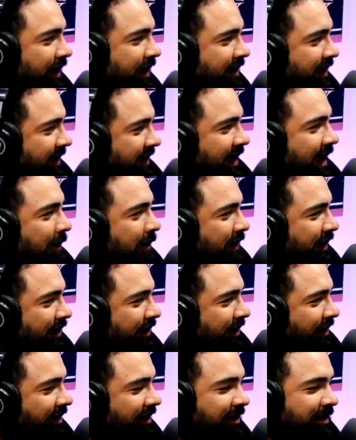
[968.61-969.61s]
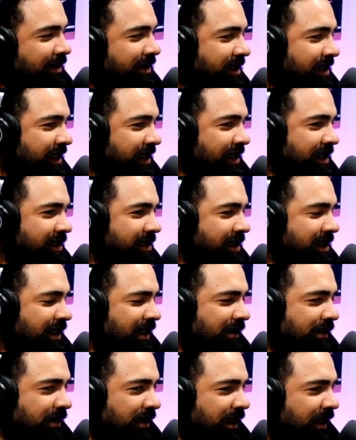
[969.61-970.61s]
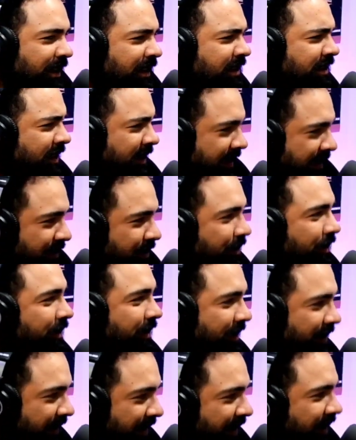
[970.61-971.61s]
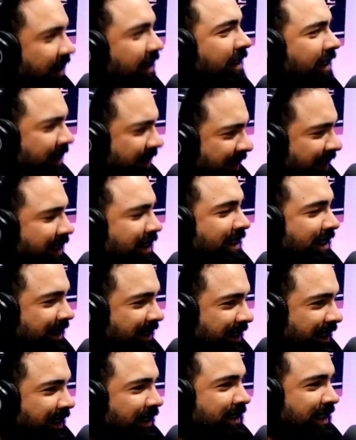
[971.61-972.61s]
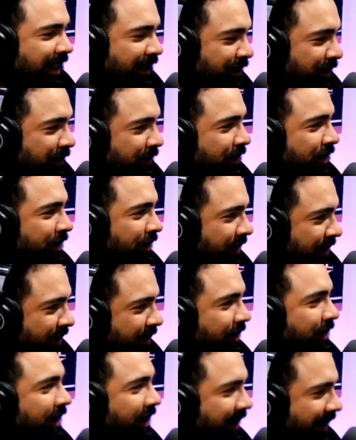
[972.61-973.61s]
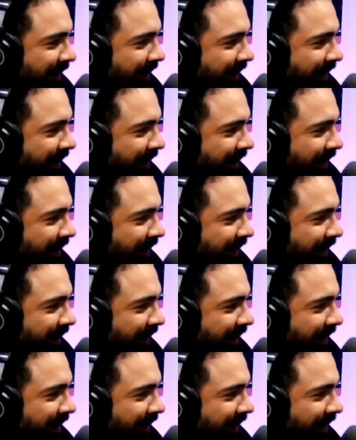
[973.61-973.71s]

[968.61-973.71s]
He's on top of this girl, and he's like, "Are you? Is that good for you? Are you?